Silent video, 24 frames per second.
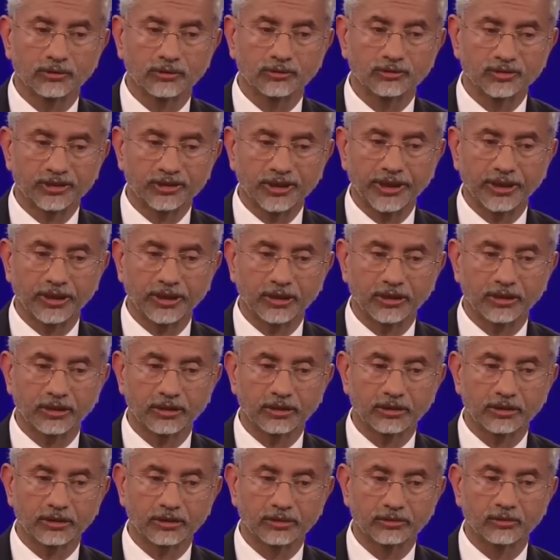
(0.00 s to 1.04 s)
say,
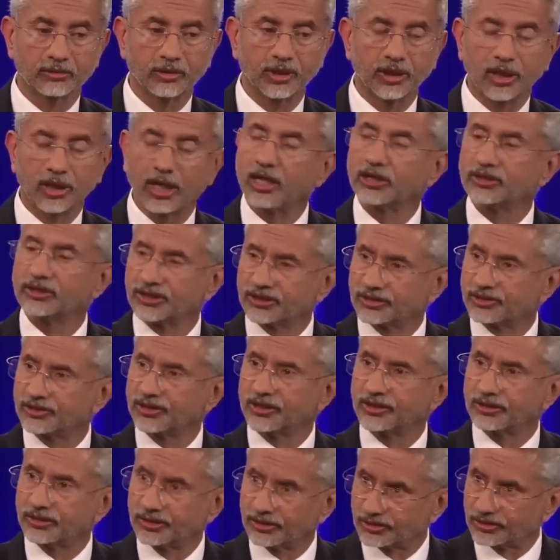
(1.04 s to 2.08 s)
to a large
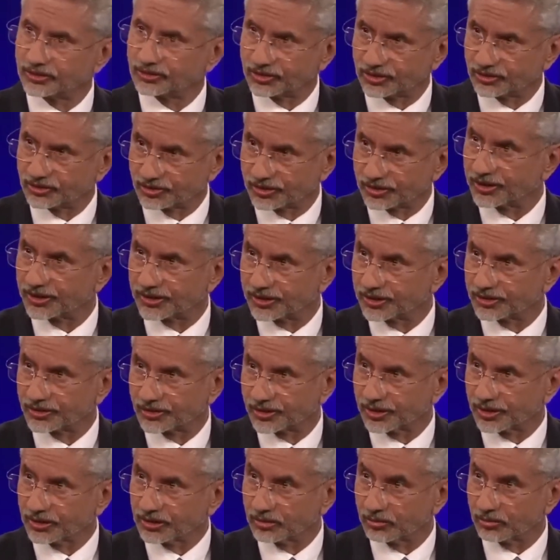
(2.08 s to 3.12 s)
extent, it is a
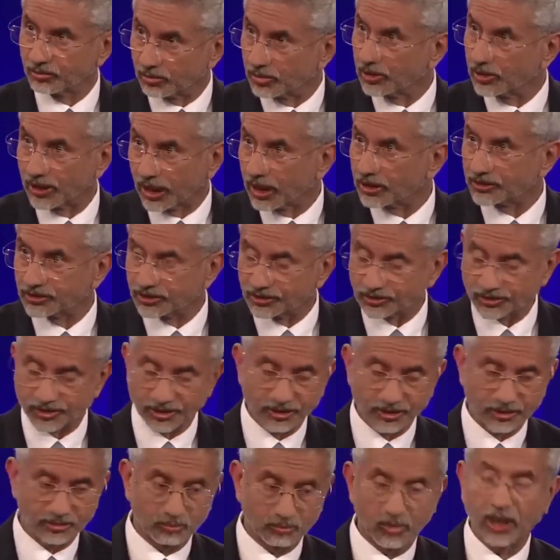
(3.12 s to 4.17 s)
statistic, large
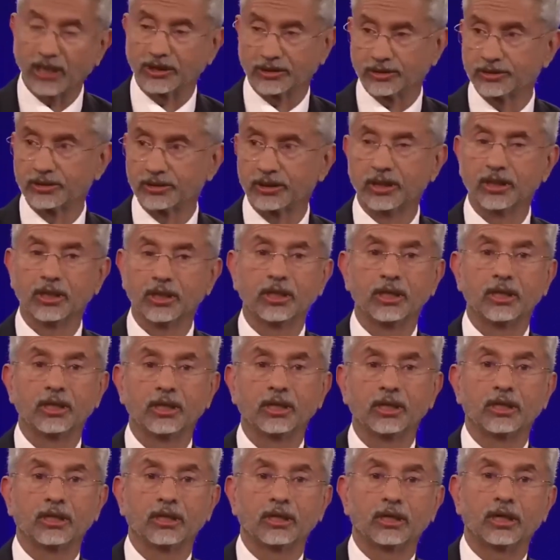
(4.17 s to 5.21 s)
extent. But
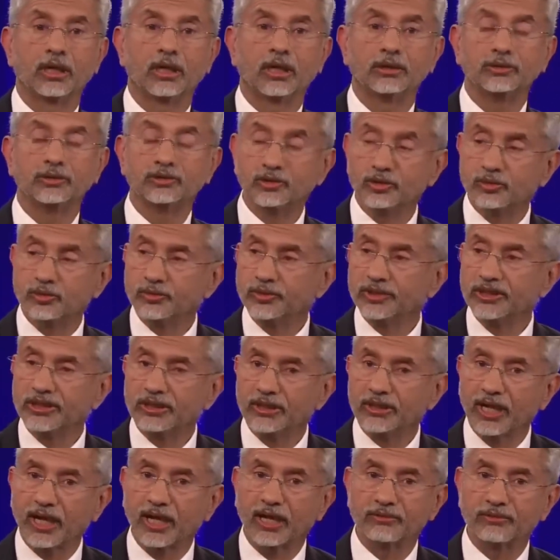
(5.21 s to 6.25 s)
you will
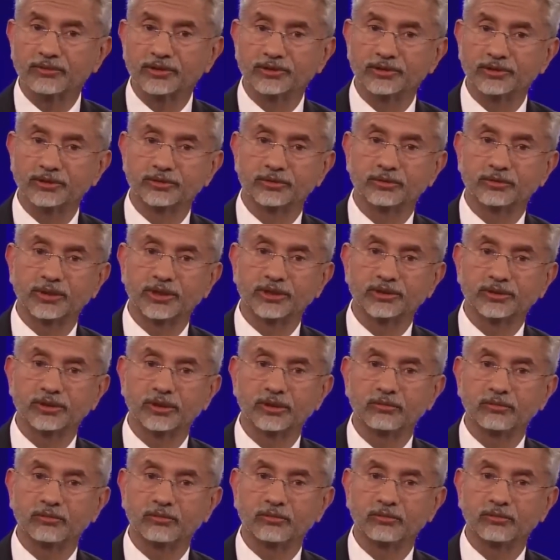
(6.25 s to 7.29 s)
have a
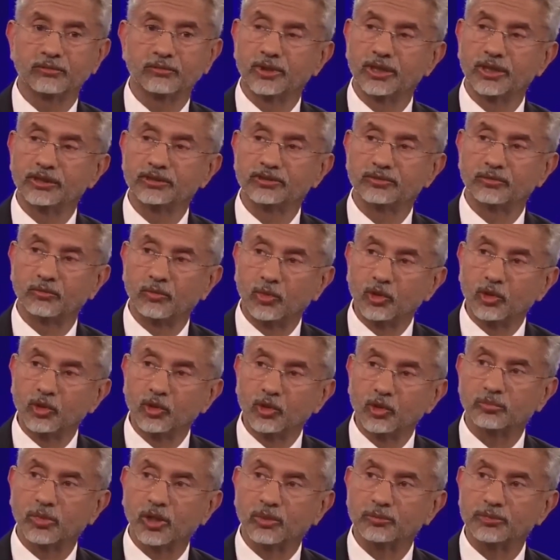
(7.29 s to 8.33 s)
situation where the world's
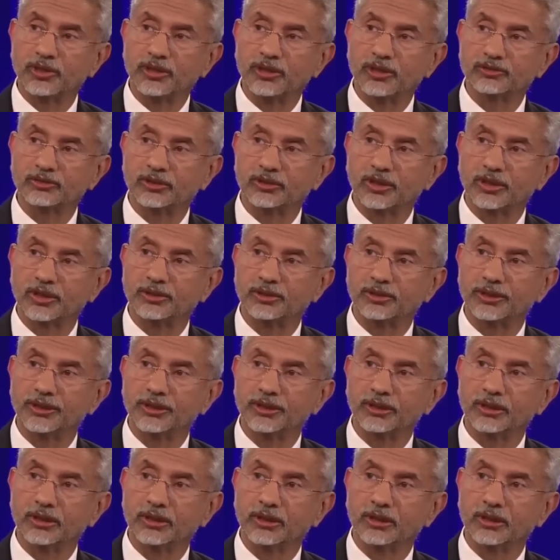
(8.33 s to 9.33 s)
most populous country